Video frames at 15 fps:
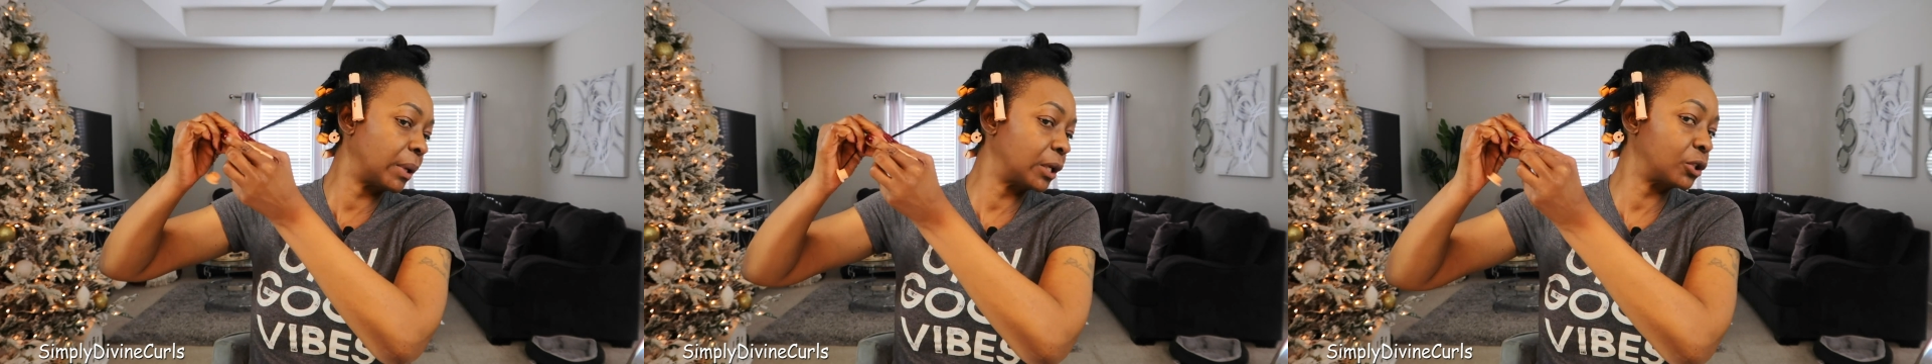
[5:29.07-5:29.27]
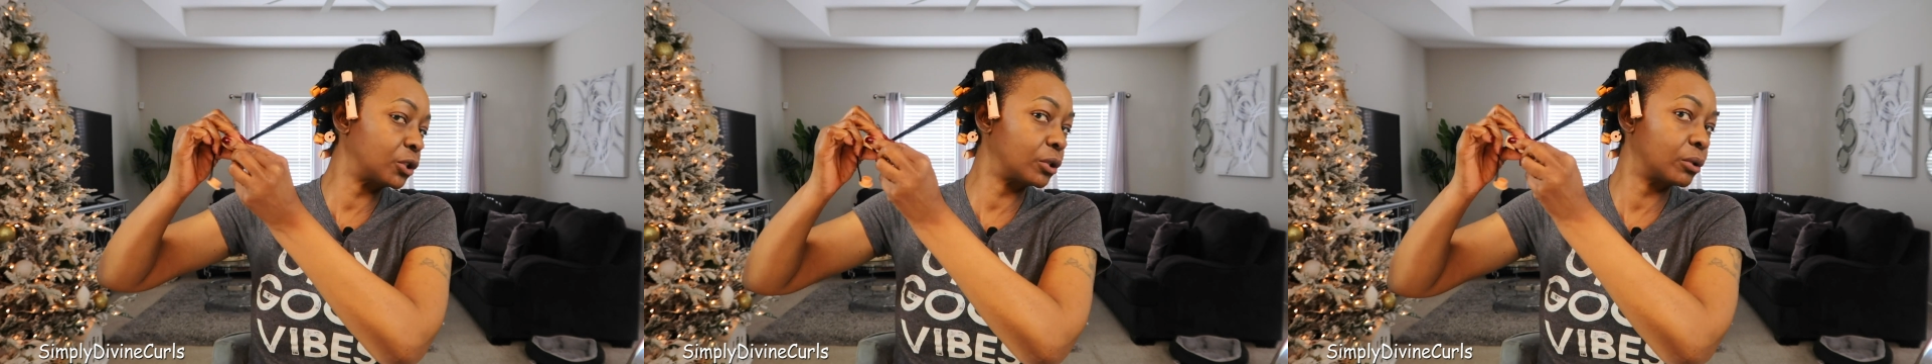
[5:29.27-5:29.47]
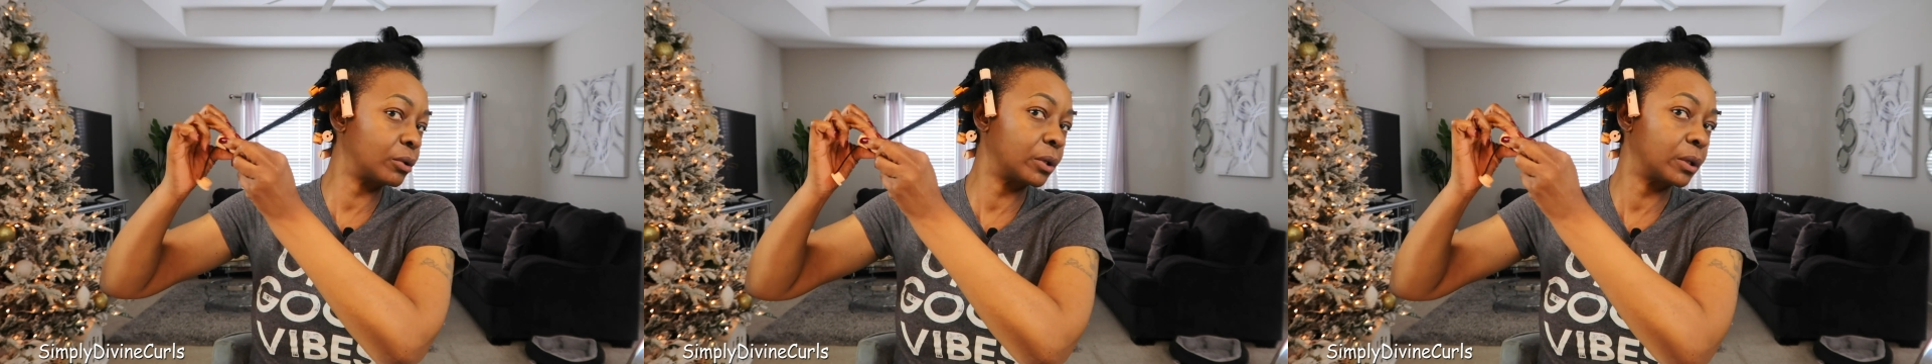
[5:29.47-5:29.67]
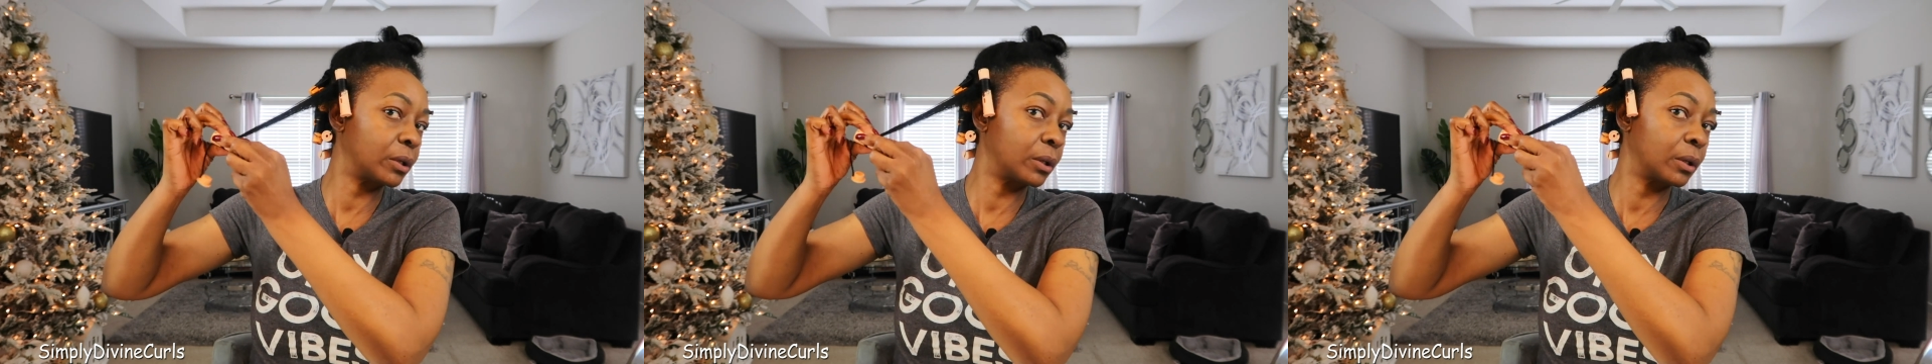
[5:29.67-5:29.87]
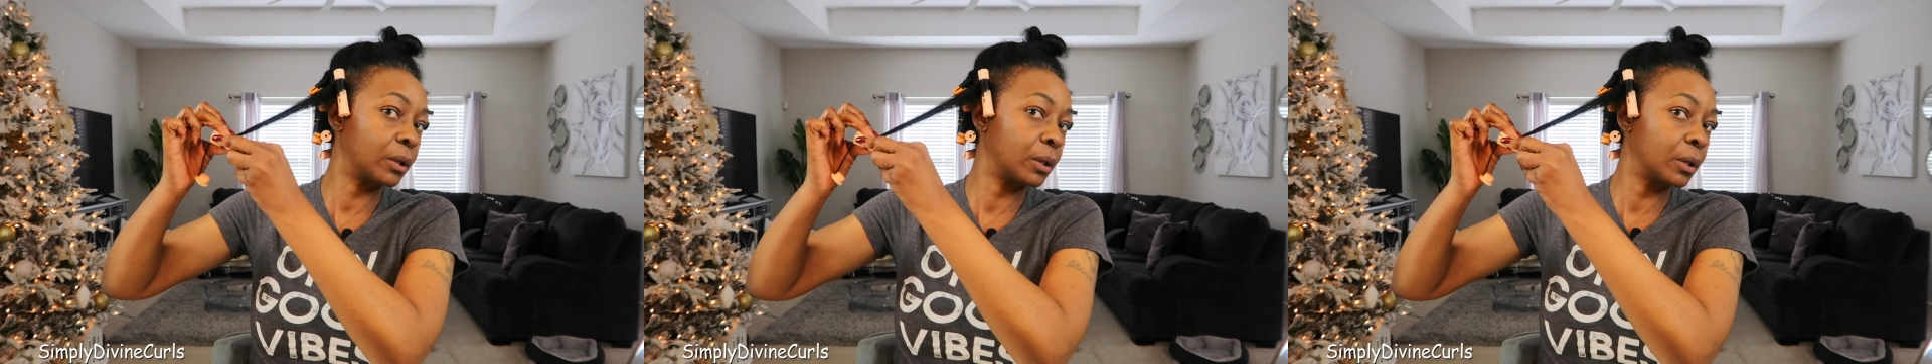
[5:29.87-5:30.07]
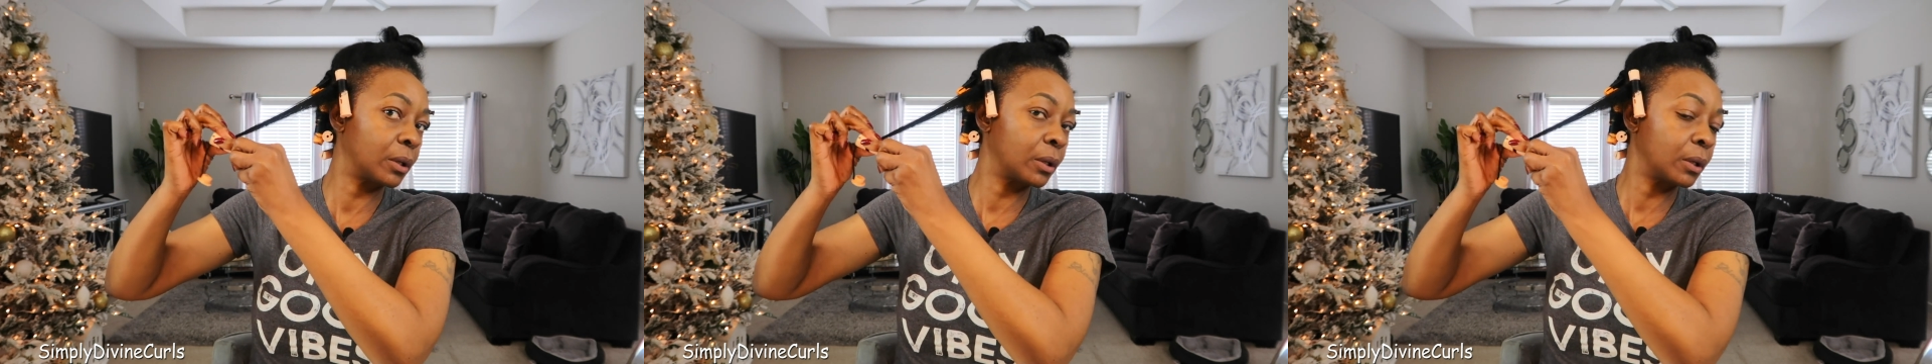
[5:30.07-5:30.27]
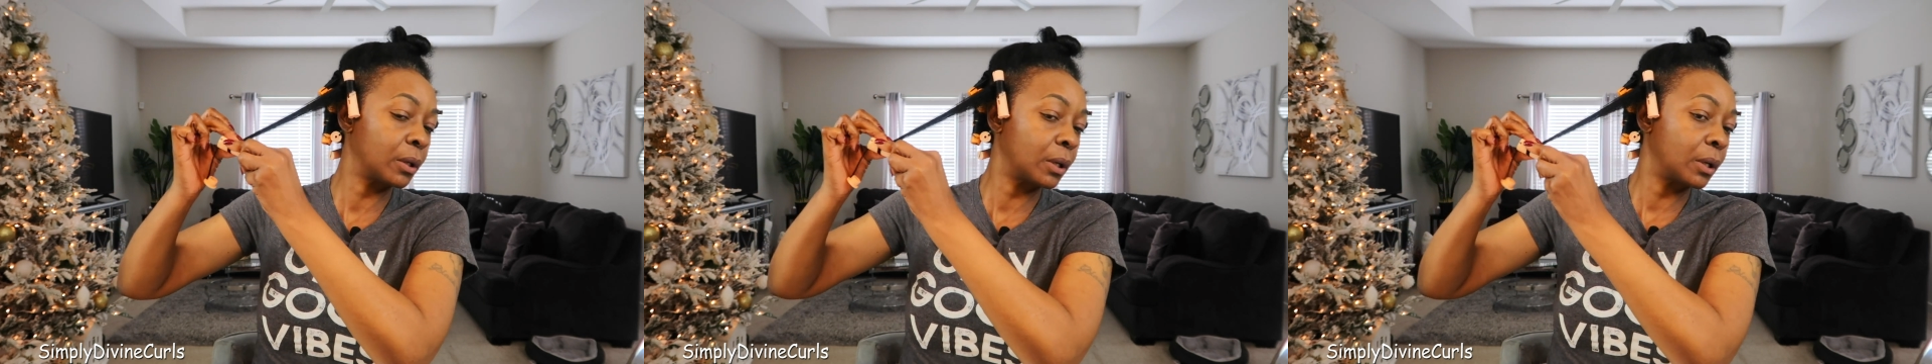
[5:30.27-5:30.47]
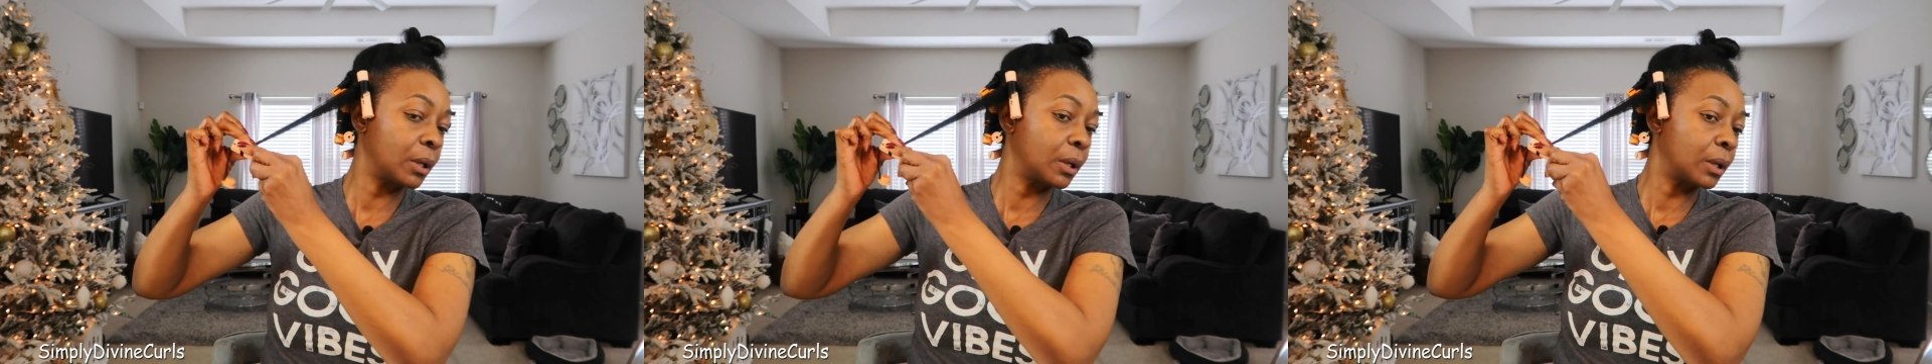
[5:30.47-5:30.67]
Make sure,
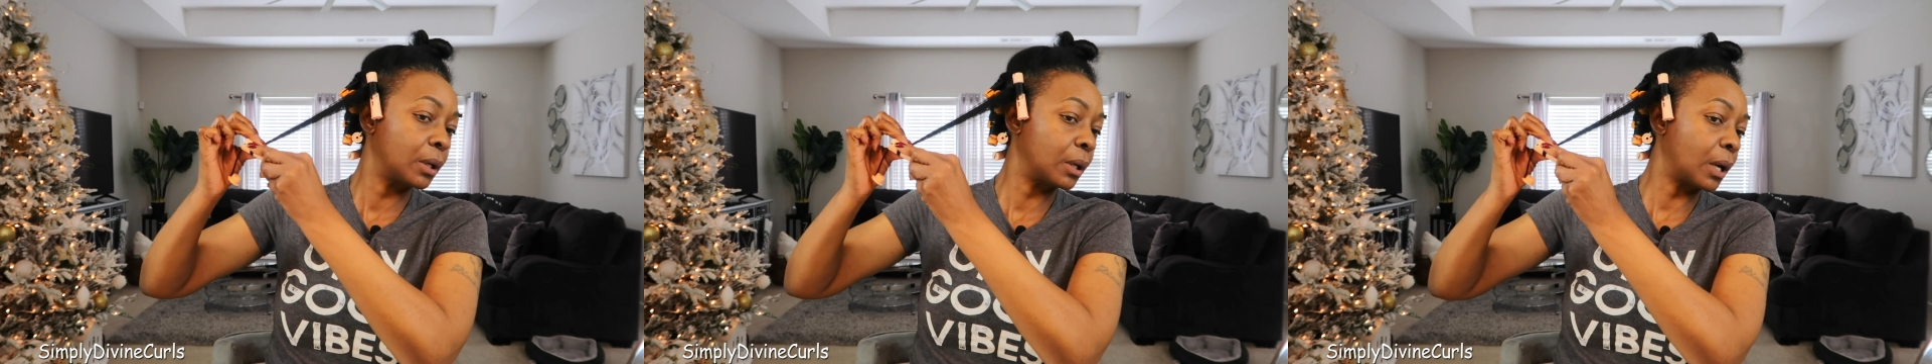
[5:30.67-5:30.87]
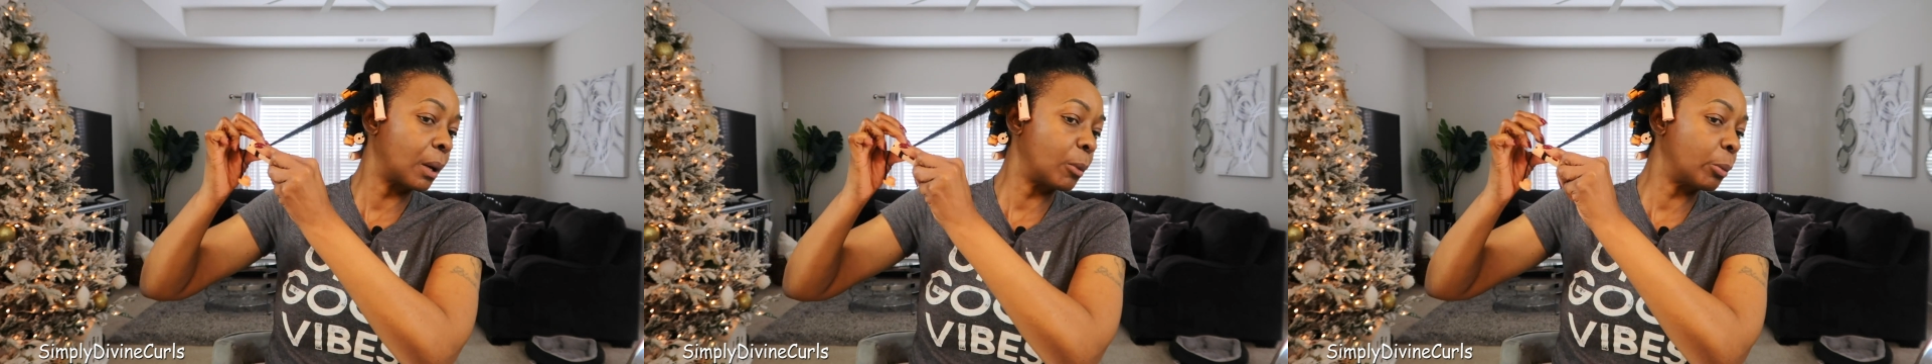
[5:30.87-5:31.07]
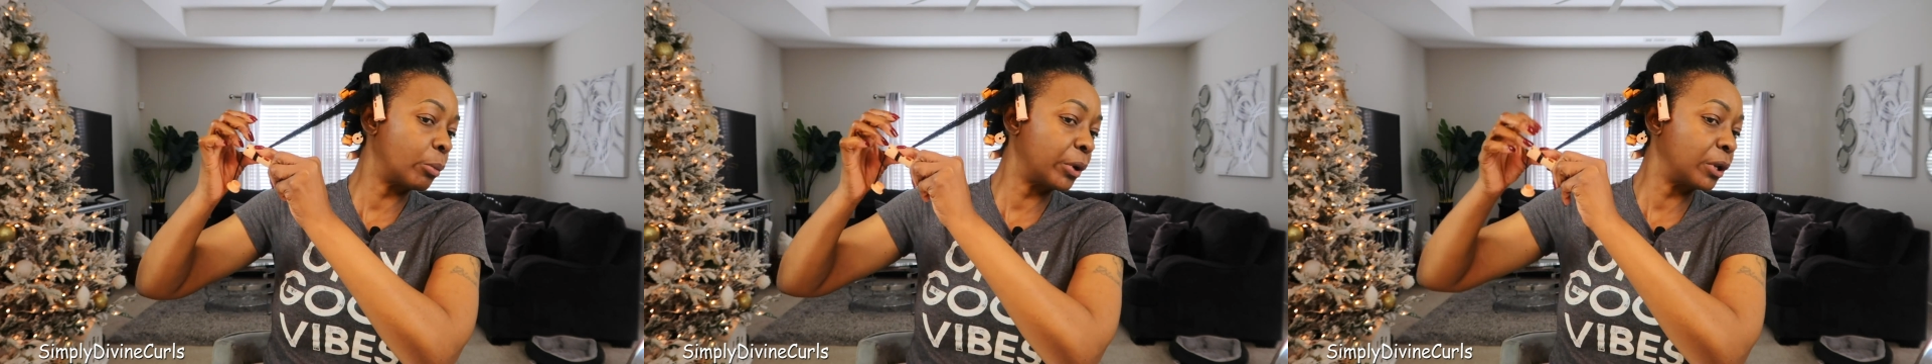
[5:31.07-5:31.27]
I'm gonna